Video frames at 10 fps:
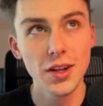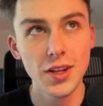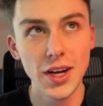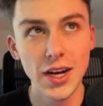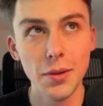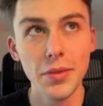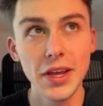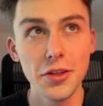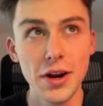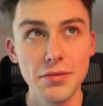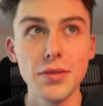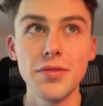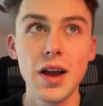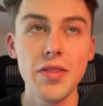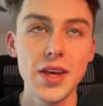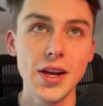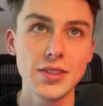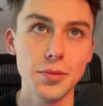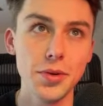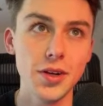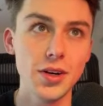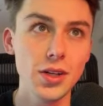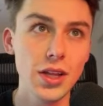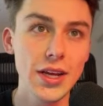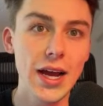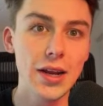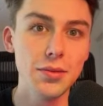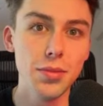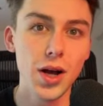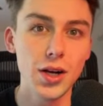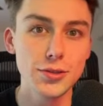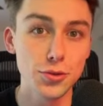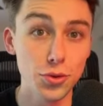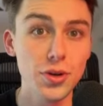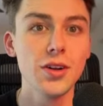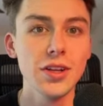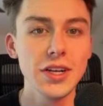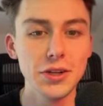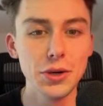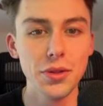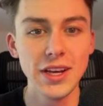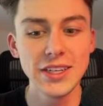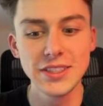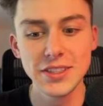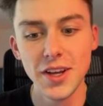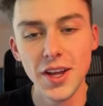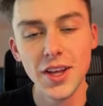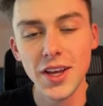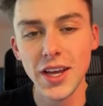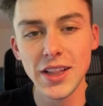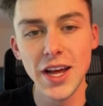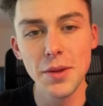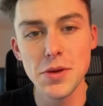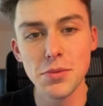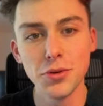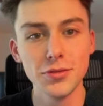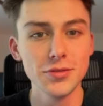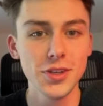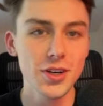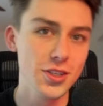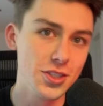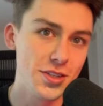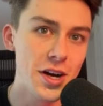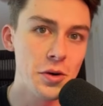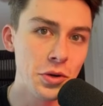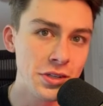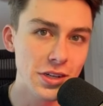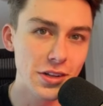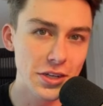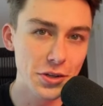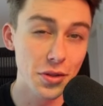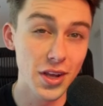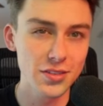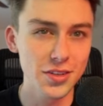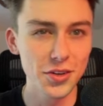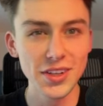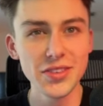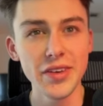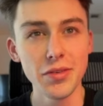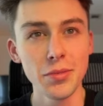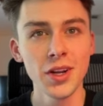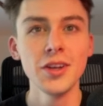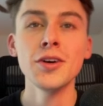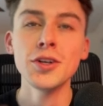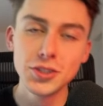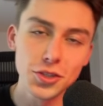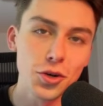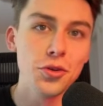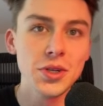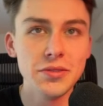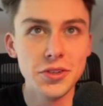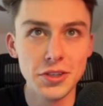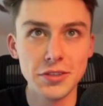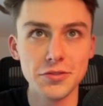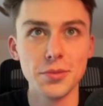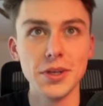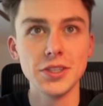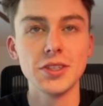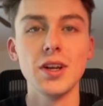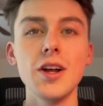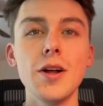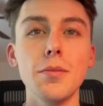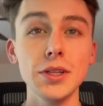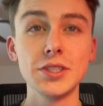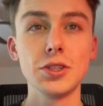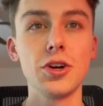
They either have to find the X up here, click out of the box, or click no thanks. And a lot of people are just not willing to click no thanks. I don't like saving money. So they'll give you their information. But this is a great